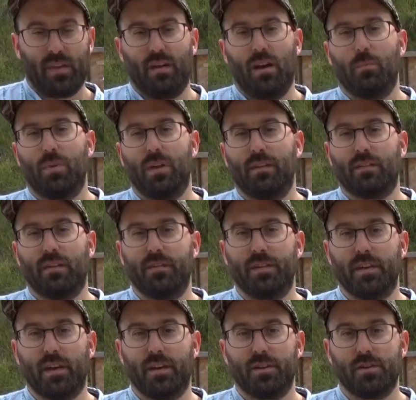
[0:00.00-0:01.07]
apply the safety
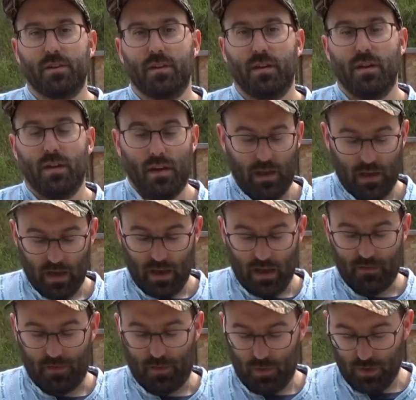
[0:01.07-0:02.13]
catch.
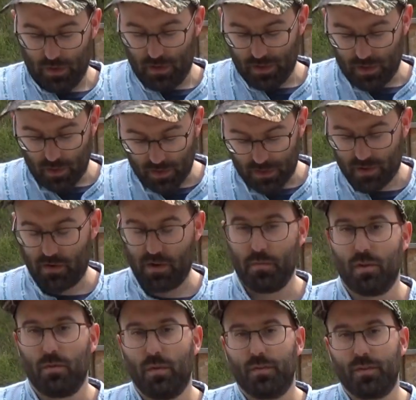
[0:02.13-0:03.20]
And for all those who are
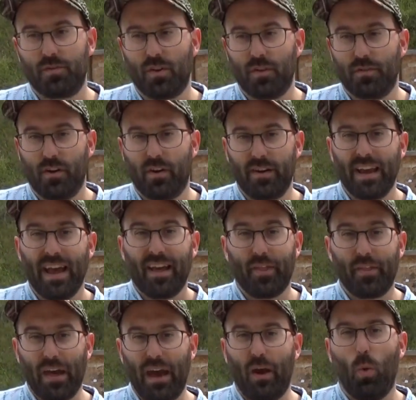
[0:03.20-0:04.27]
screaming at me for dry firing,
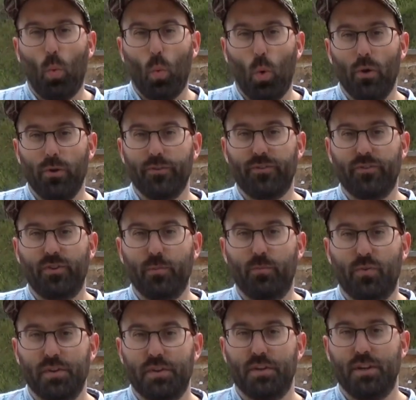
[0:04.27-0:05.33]
that was the
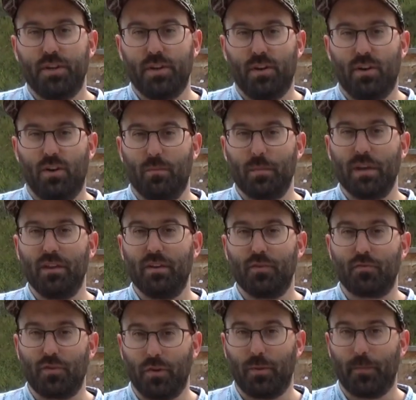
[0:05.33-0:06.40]
British Army
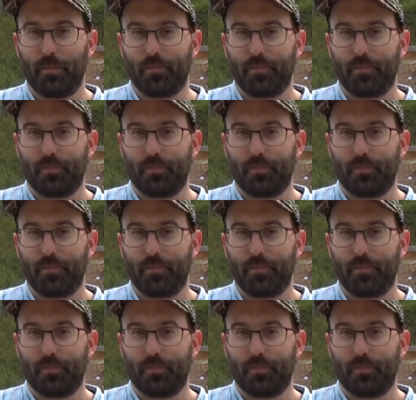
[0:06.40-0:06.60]
drill.